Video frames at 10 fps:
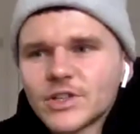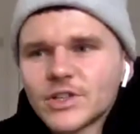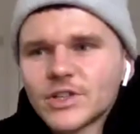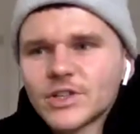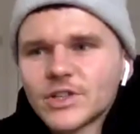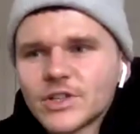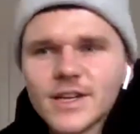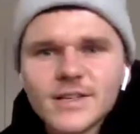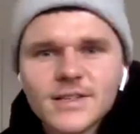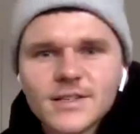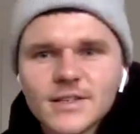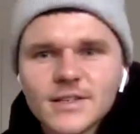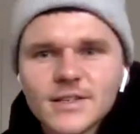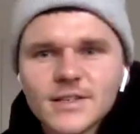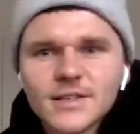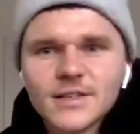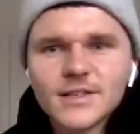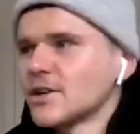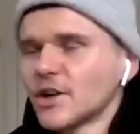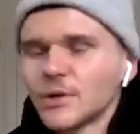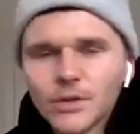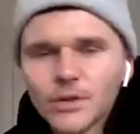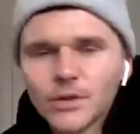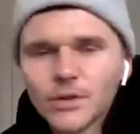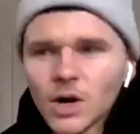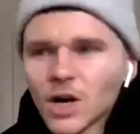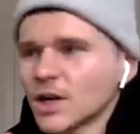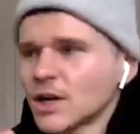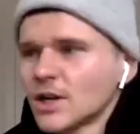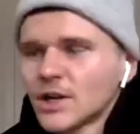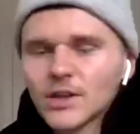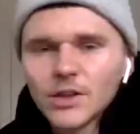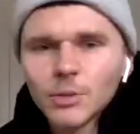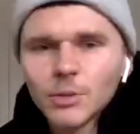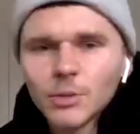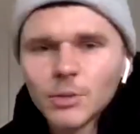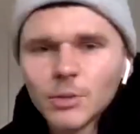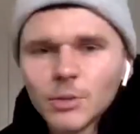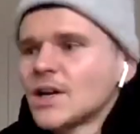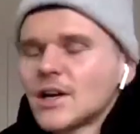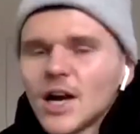We just do this, you know, the rower, the bike,